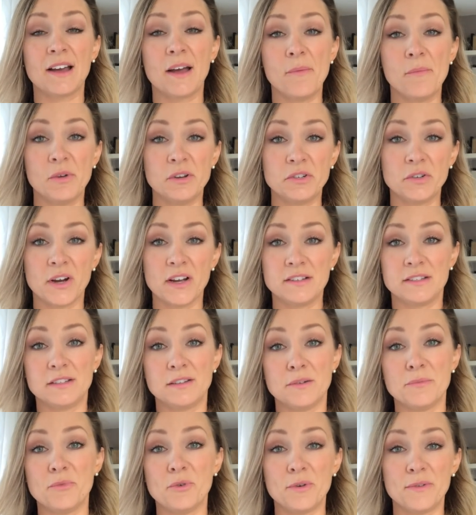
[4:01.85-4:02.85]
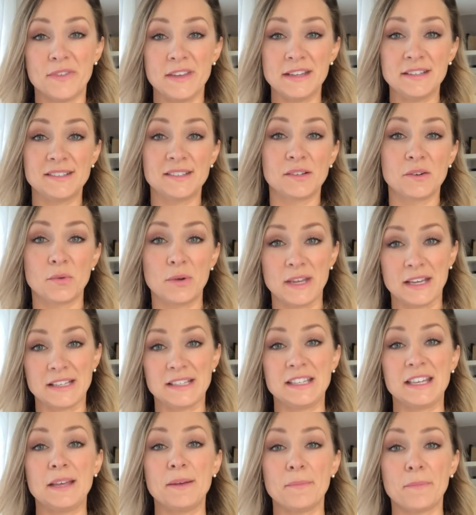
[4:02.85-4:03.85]
We're trying to do more of these quick
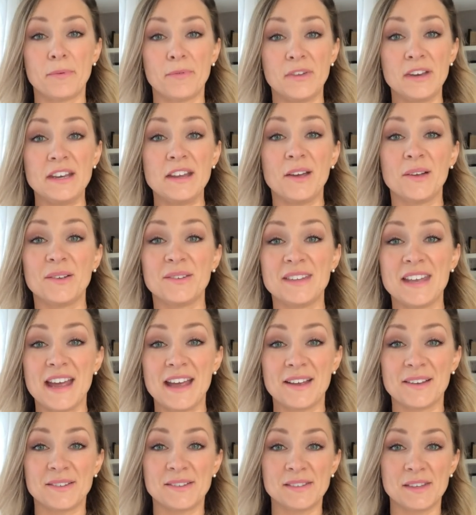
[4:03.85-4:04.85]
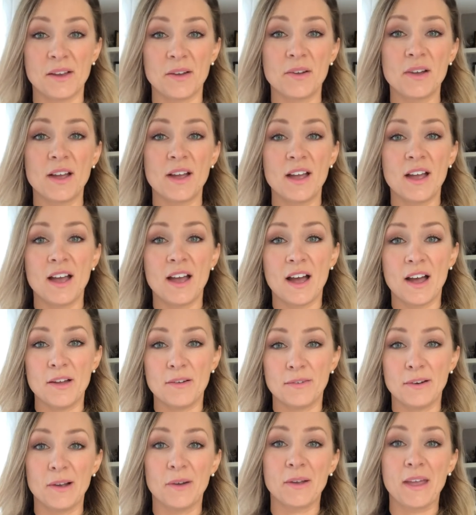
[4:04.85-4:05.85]
tip videos now, so
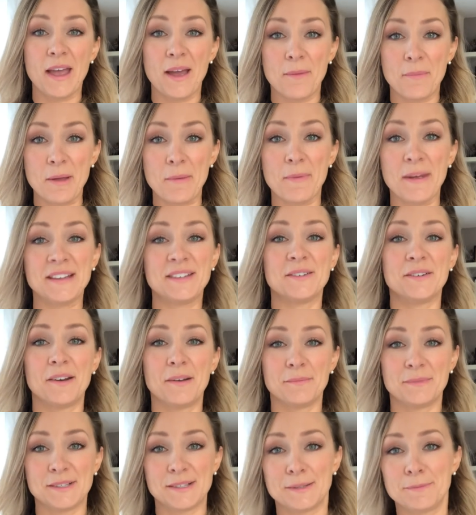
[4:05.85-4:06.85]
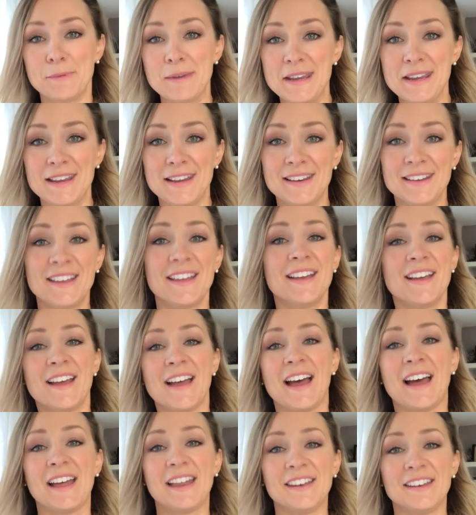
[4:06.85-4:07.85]
hopefully I'll get a bit better and up to speed.
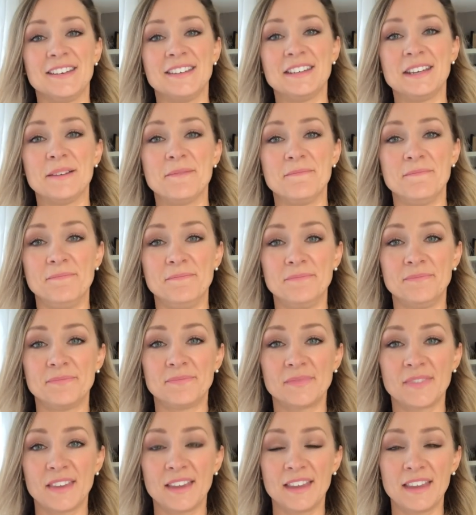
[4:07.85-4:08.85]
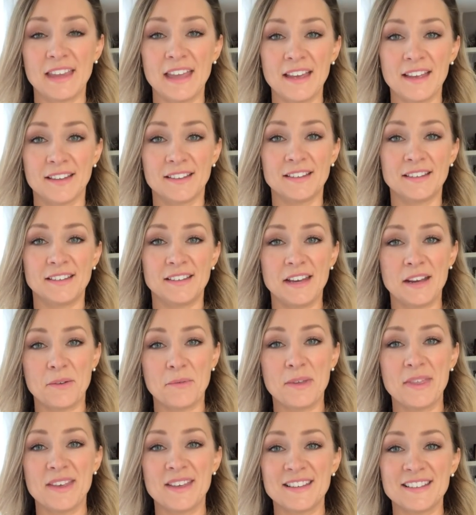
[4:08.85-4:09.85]
And stick
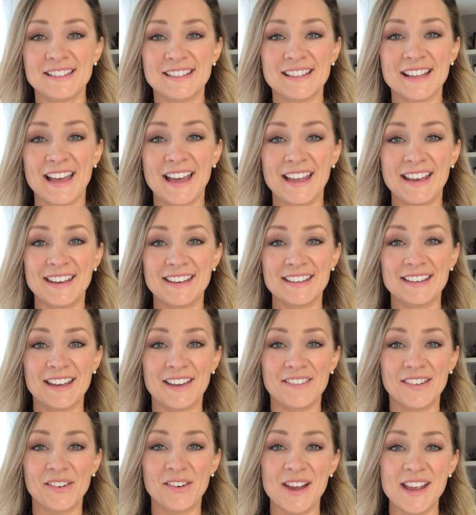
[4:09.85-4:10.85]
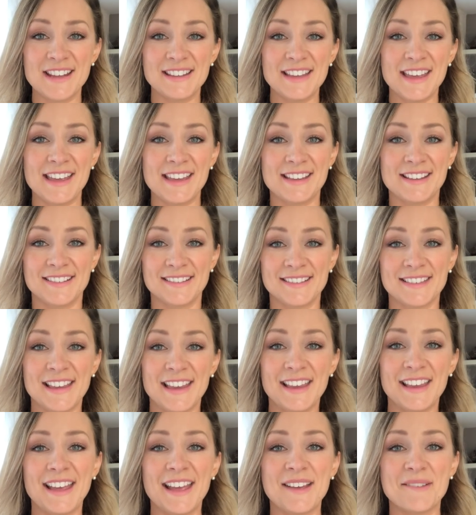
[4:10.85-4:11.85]
with us and have a great day.
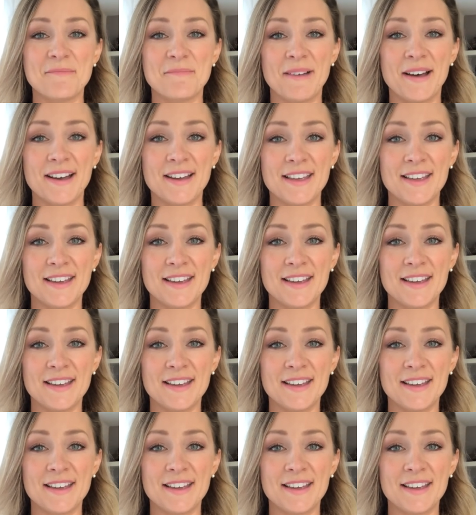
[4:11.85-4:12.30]
Take care, bye.